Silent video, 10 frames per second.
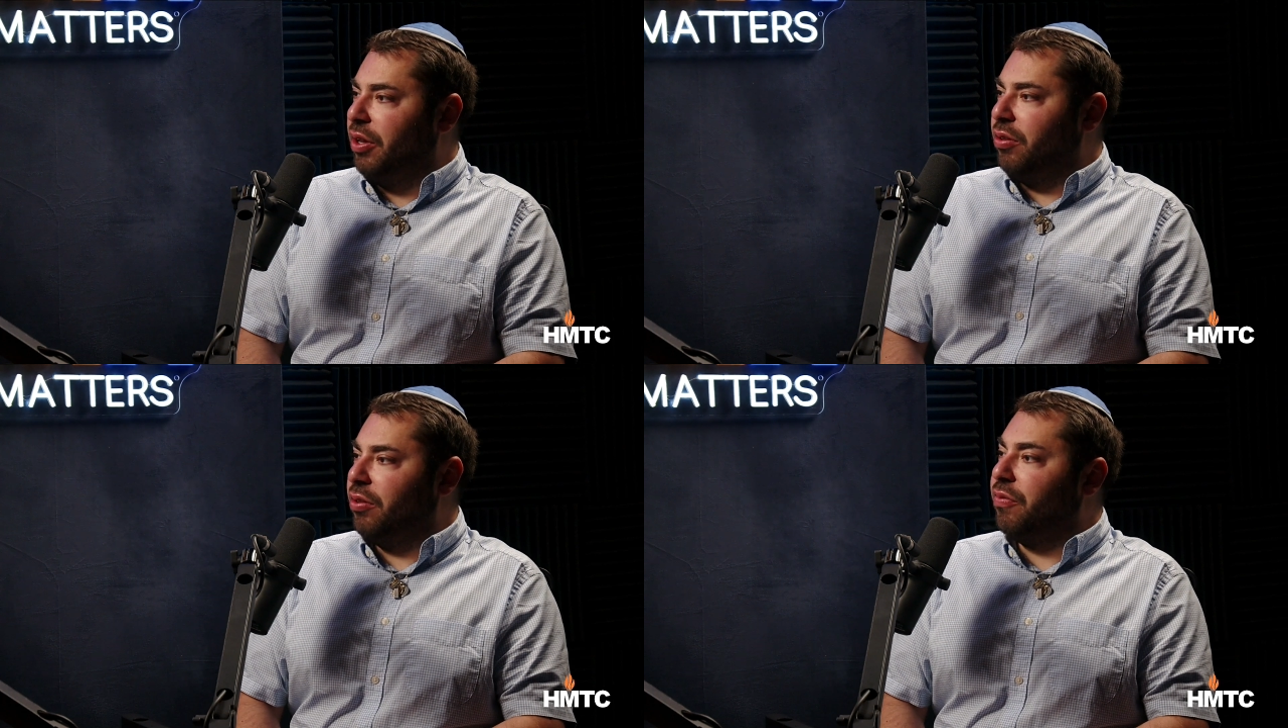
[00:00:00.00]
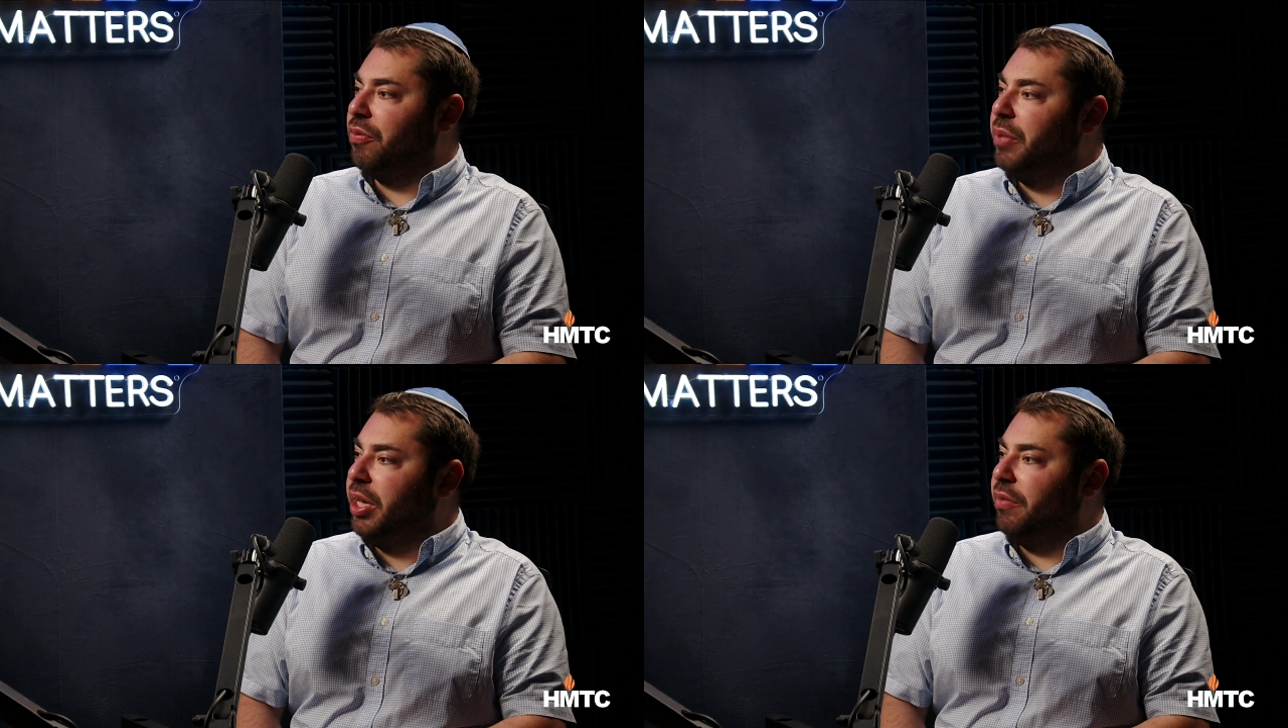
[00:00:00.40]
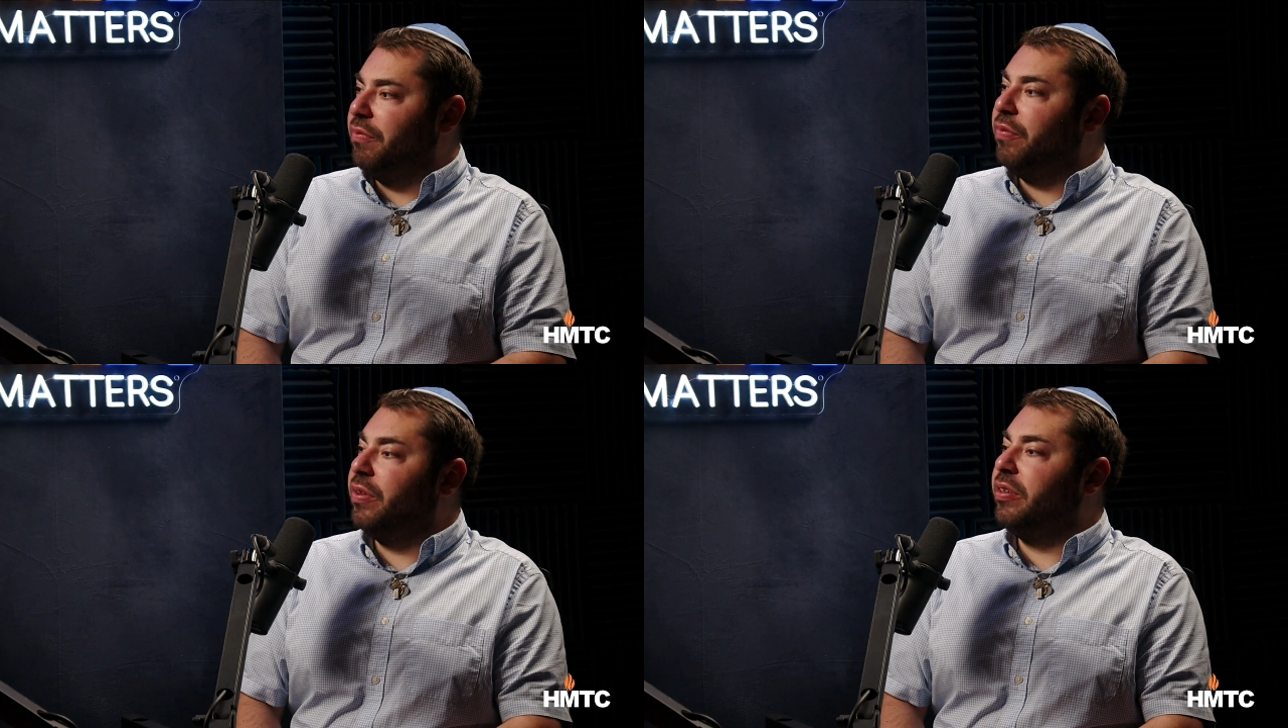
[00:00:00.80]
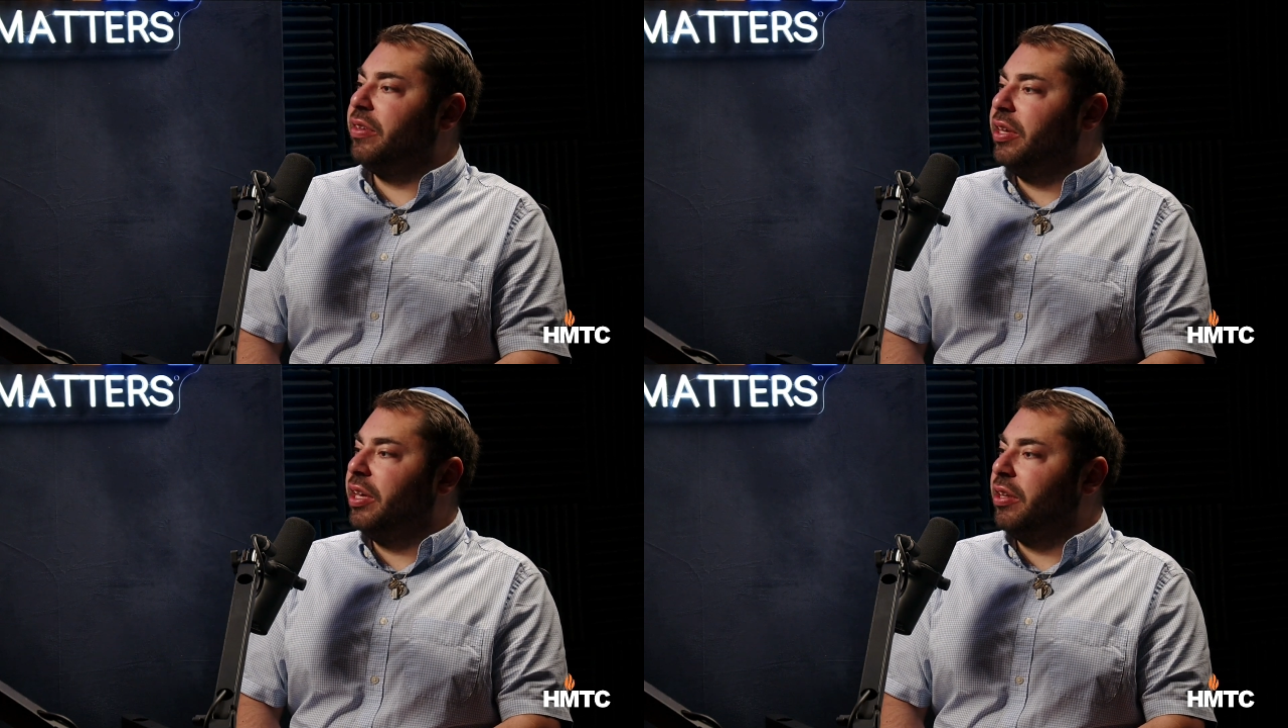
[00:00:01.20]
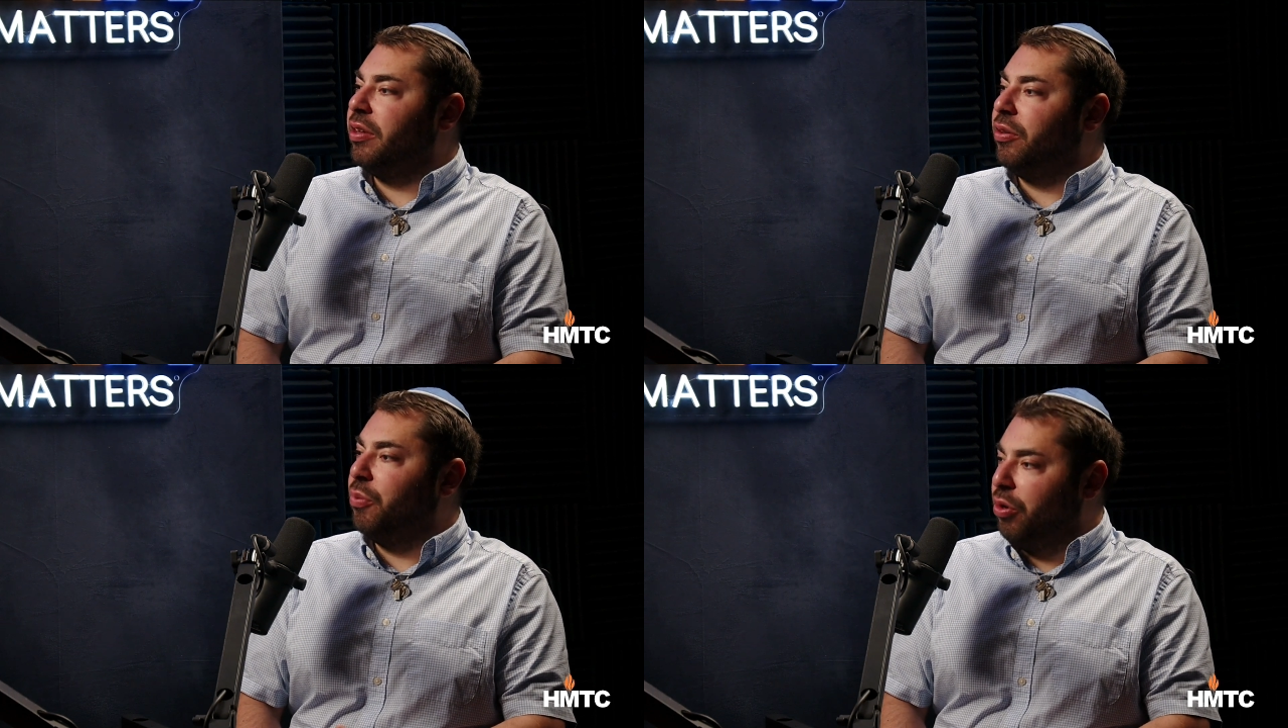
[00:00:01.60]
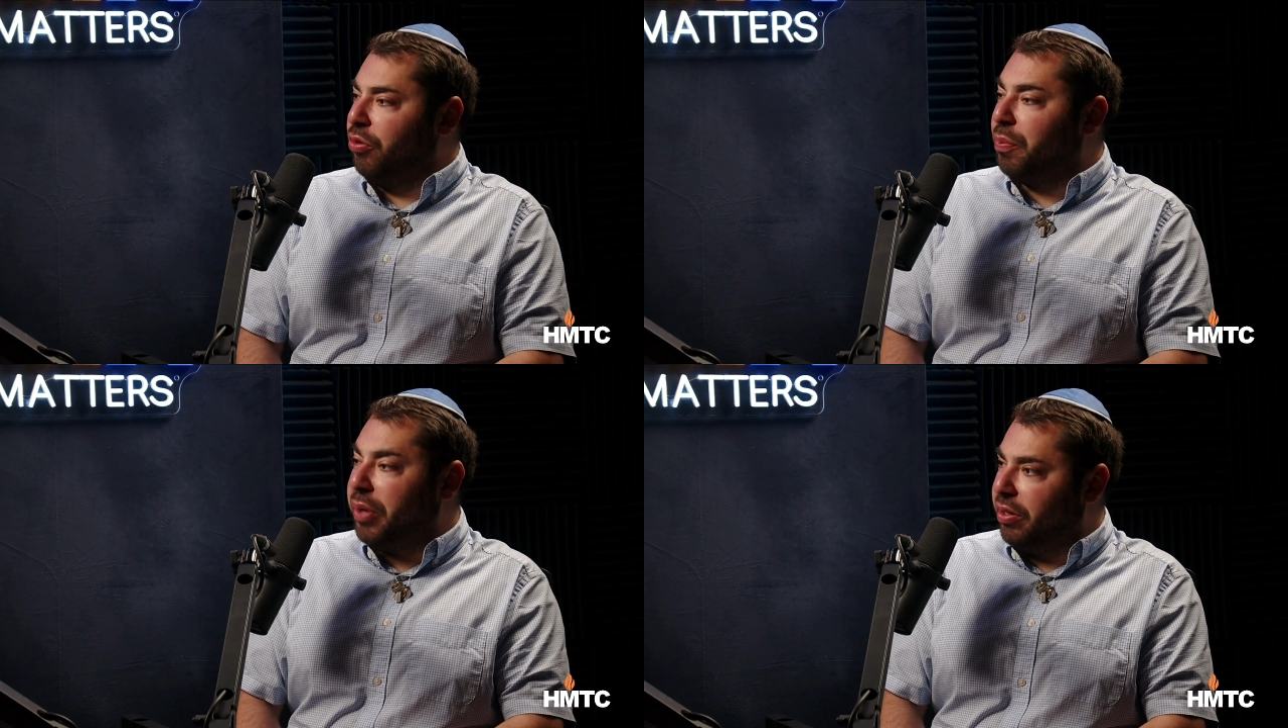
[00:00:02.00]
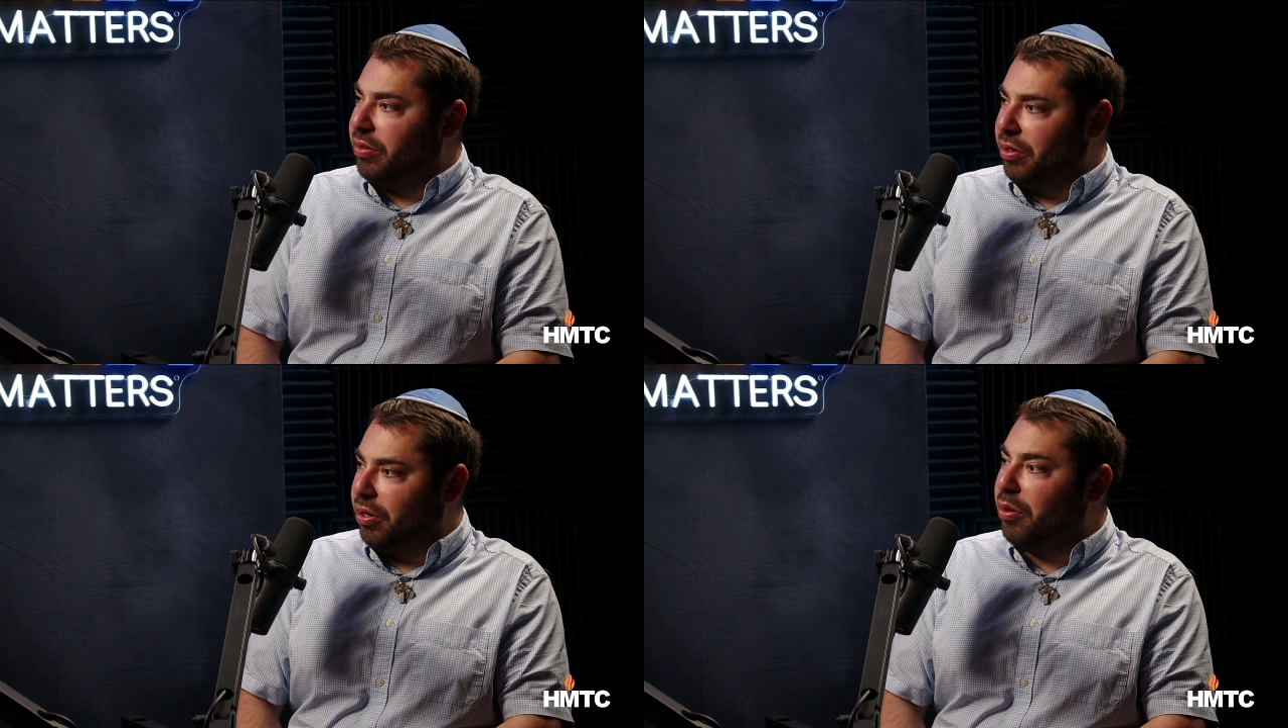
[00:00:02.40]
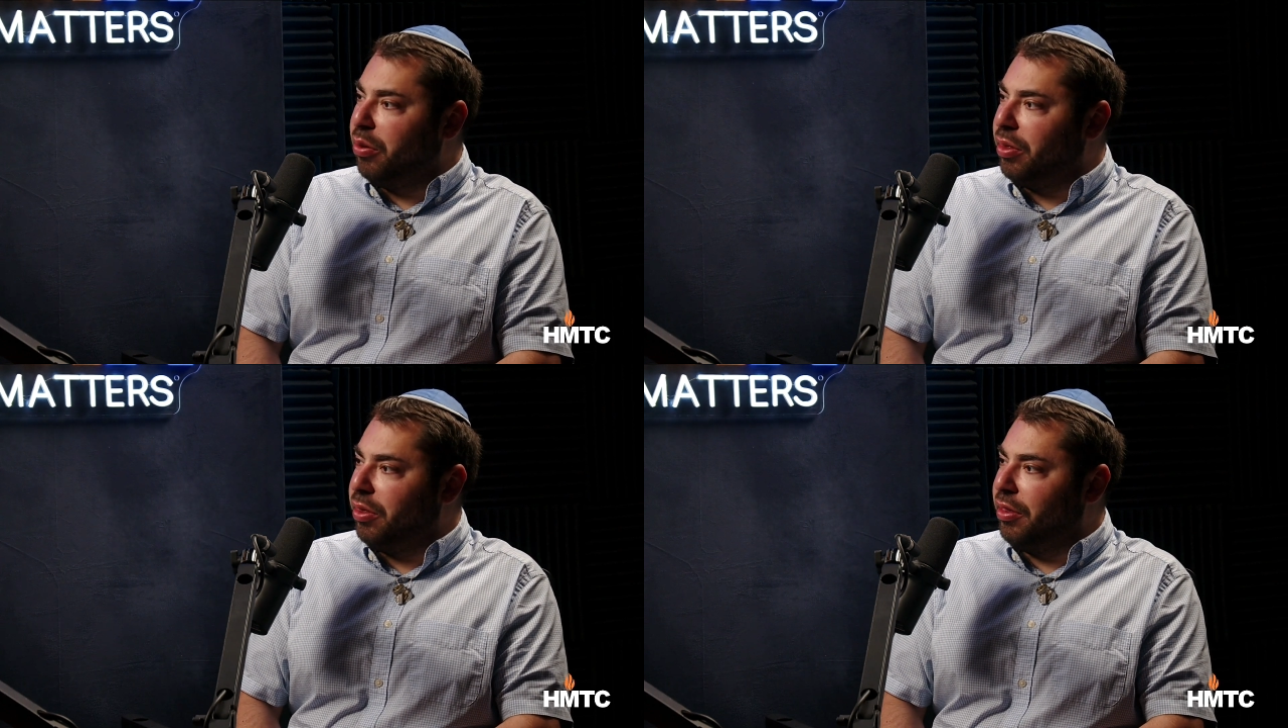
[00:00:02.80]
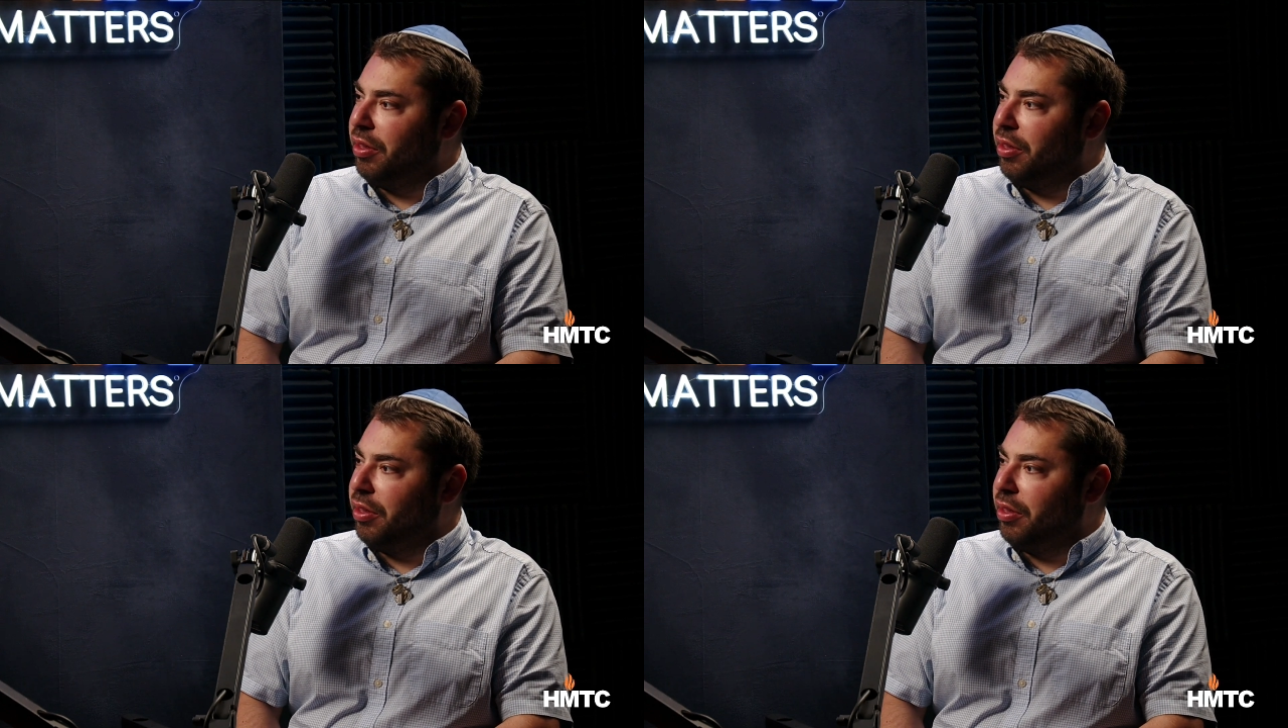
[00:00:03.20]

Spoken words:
So for me, visiting the worst place on earth